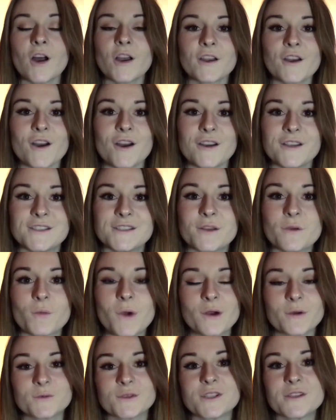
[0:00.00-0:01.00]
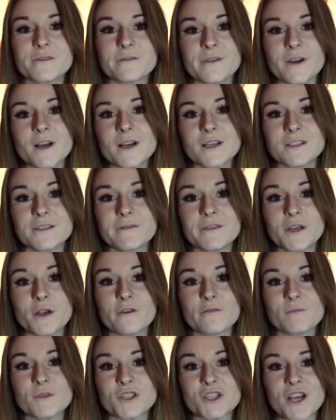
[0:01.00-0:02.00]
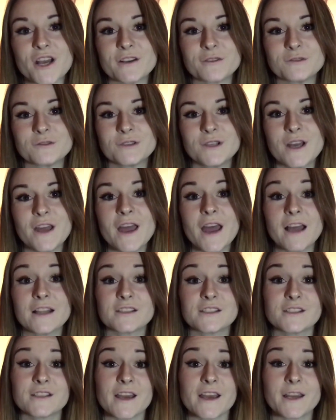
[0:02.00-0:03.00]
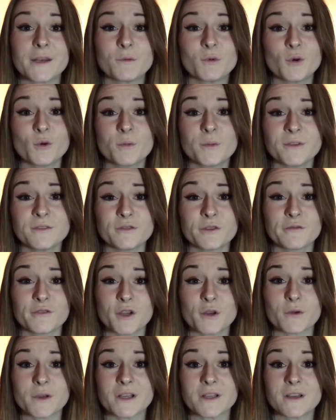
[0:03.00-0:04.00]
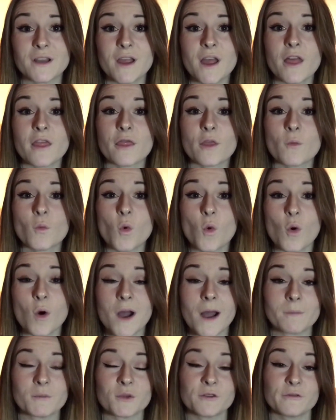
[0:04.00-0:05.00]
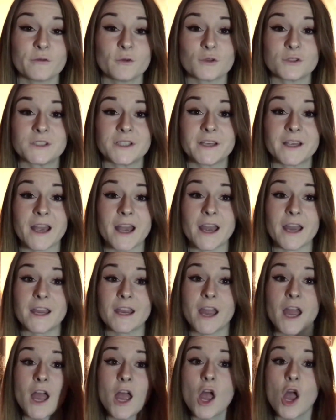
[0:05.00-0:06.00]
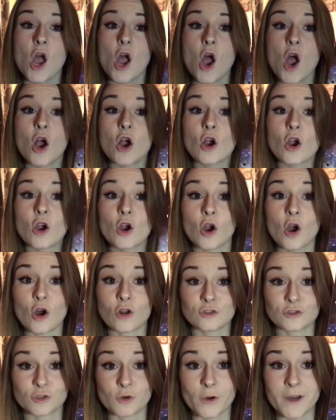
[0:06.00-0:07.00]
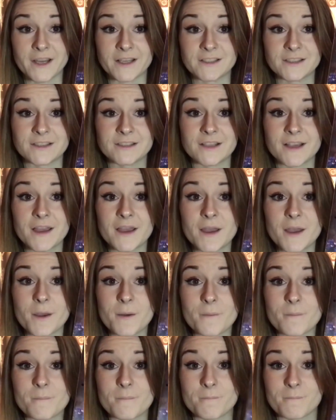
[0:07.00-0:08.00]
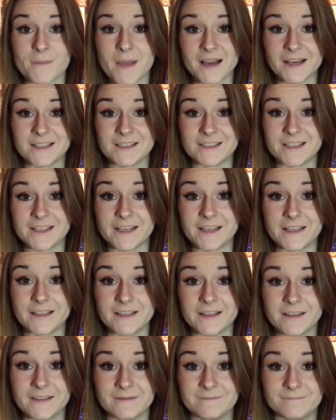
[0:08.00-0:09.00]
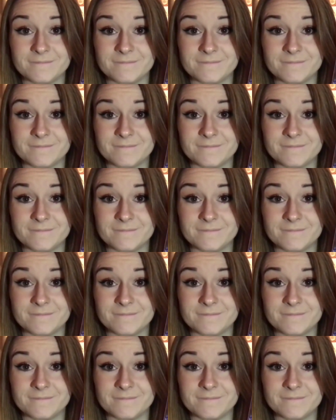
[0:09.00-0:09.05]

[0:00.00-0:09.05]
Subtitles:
Hi guys, welcome to the first video of my channel, and today we'll be reviewing the Warhammer 40k Conquest magazine.